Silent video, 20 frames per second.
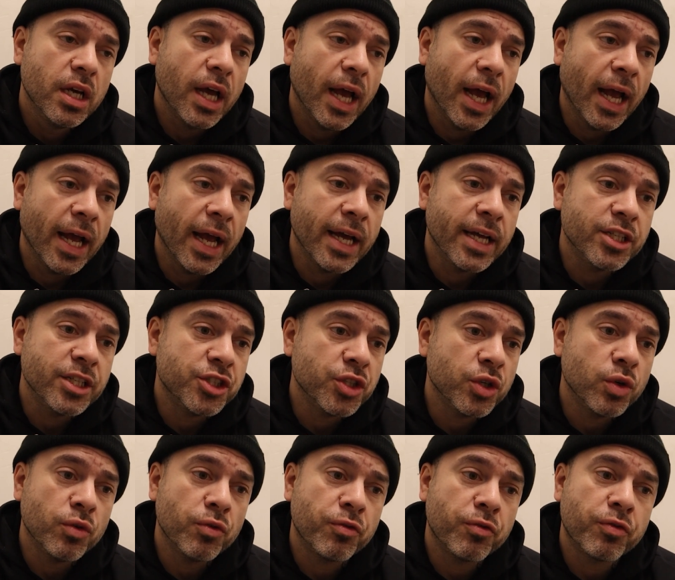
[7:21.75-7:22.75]
And
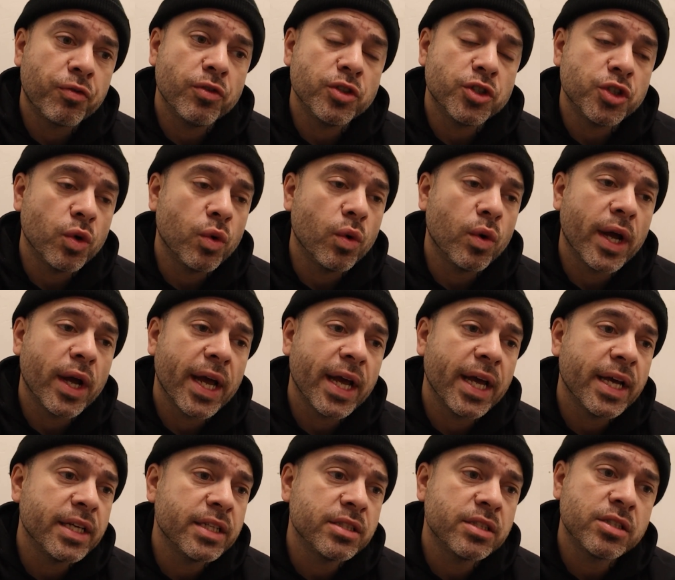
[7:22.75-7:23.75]
Joe
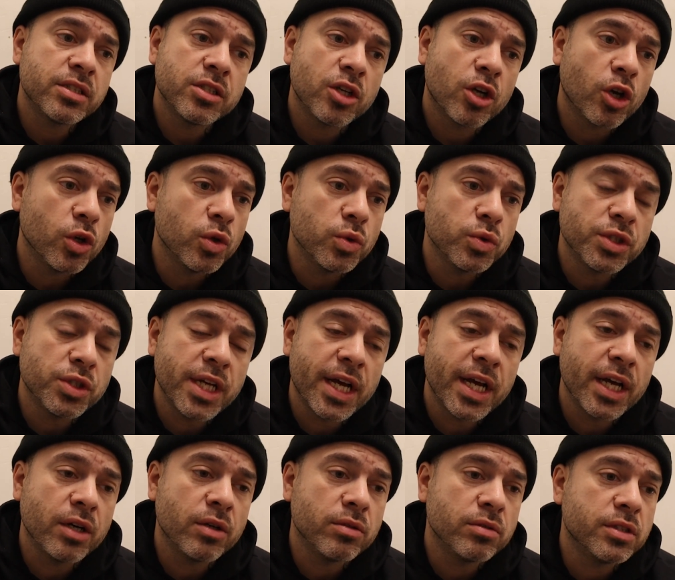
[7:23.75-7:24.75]
Hands closed
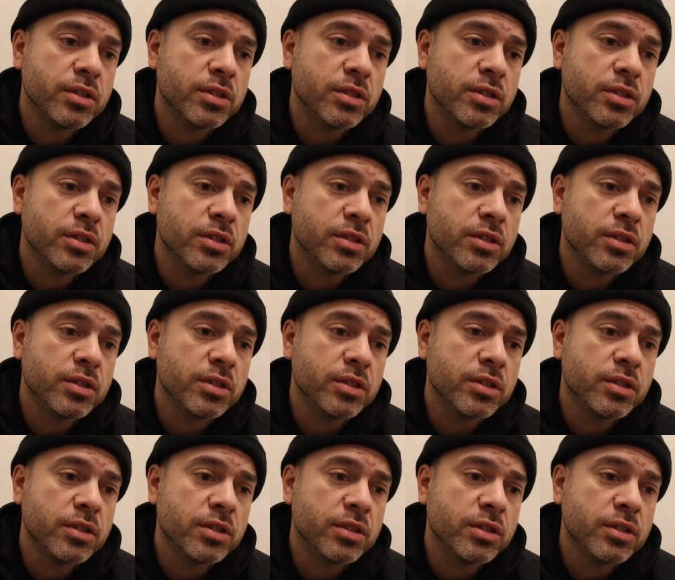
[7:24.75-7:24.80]
down,